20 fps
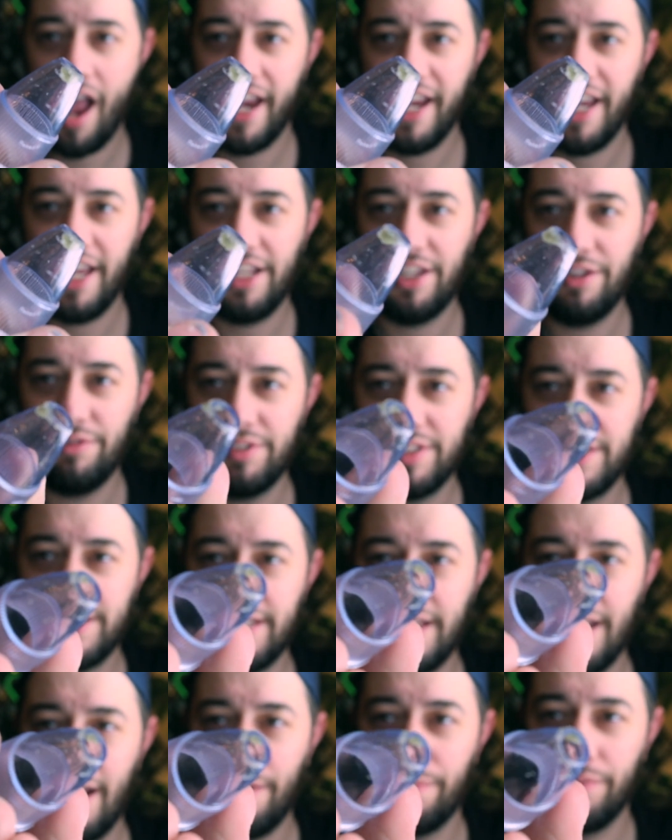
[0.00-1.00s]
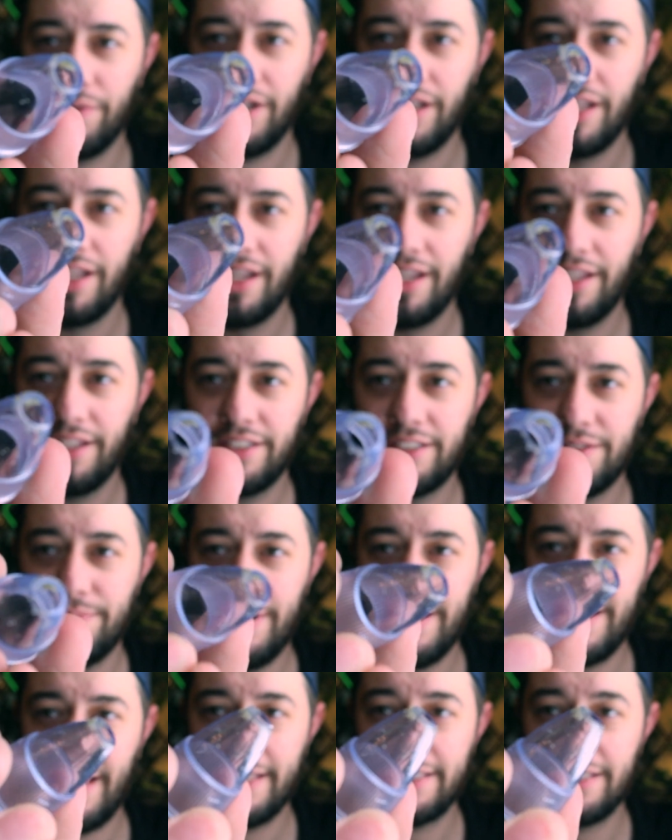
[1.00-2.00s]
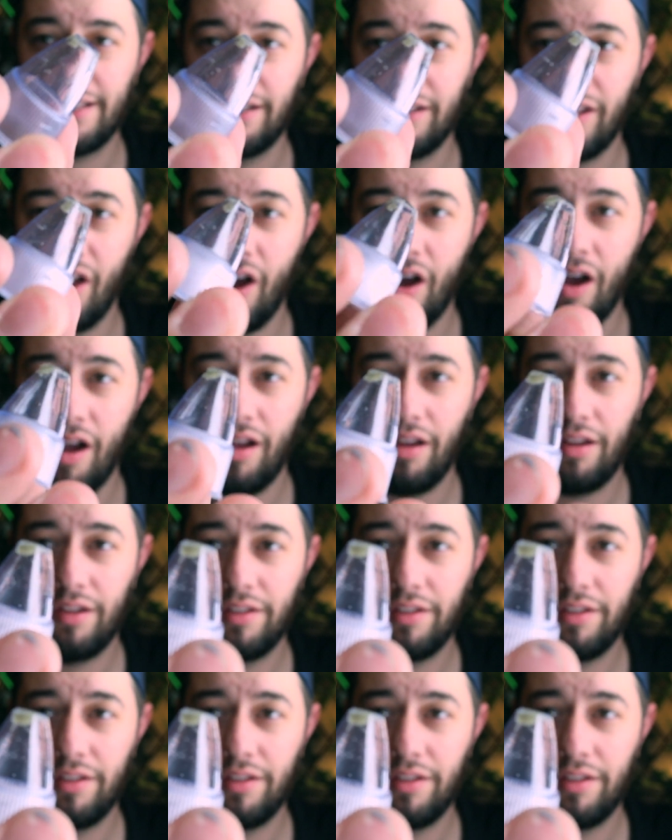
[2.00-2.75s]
Can you see how, to me that's a lot.